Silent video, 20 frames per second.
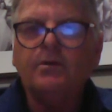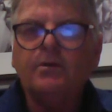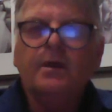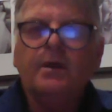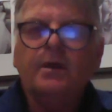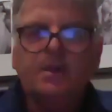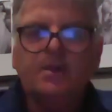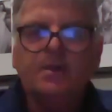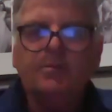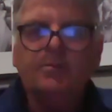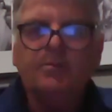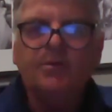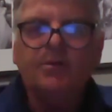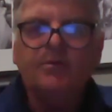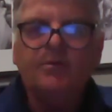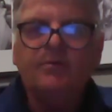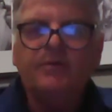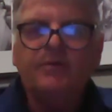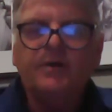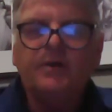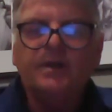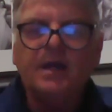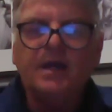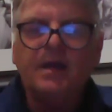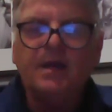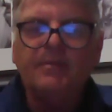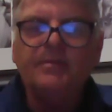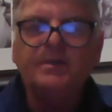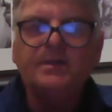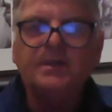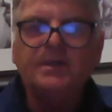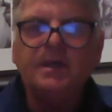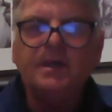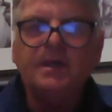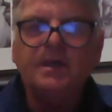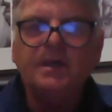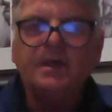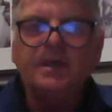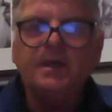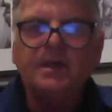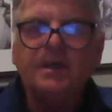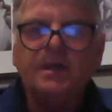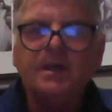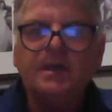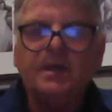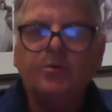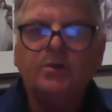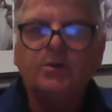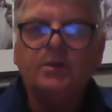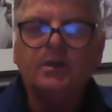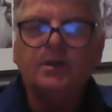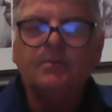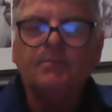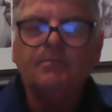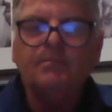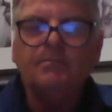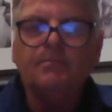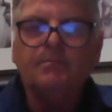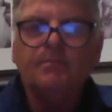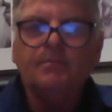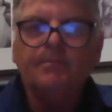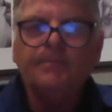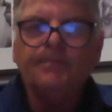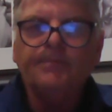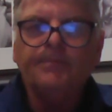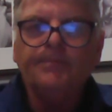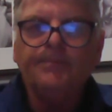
word rewilding needs perfect habitat. You know, you cannot put them